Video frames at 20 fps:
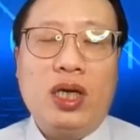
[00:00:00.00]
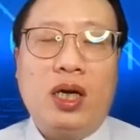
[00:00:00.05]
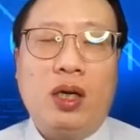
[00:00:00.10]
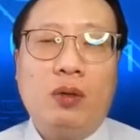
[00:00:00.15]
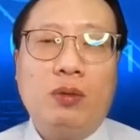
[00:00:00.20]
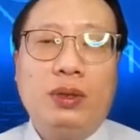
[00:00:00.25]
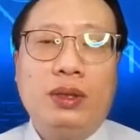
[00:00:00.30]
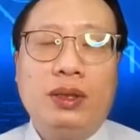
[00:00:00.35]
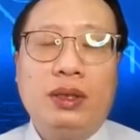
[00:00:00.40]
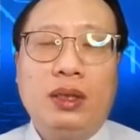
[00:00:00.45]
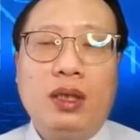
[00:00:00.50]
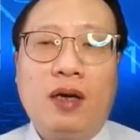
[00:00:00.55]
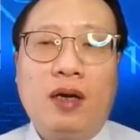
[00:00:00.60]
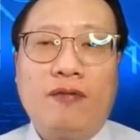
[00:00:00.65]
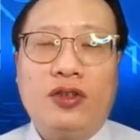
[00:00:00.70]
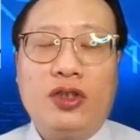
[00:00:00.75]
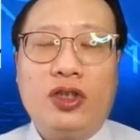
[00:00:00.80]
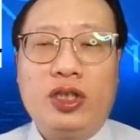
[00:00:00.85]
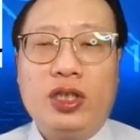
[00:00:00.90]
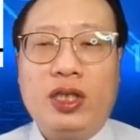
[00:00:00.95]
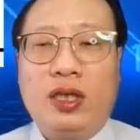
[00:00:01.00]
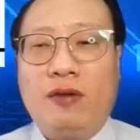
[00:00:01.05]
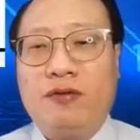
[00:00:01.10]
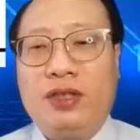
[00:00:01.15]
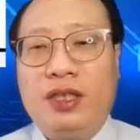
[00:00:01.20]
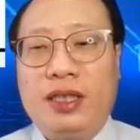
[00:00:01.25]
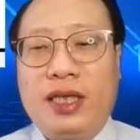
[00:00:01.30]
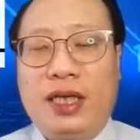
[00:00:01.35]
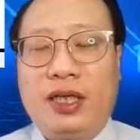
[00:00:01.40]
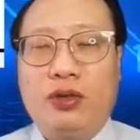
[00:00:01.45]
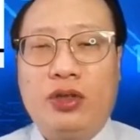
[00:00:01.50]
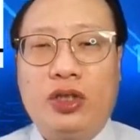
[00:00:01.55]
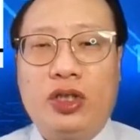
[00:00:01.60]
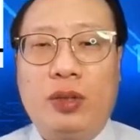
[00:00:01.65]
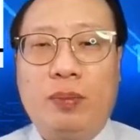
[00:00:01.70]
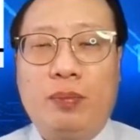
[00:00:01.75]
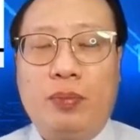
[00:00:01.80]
our off-the-shelf data acquisition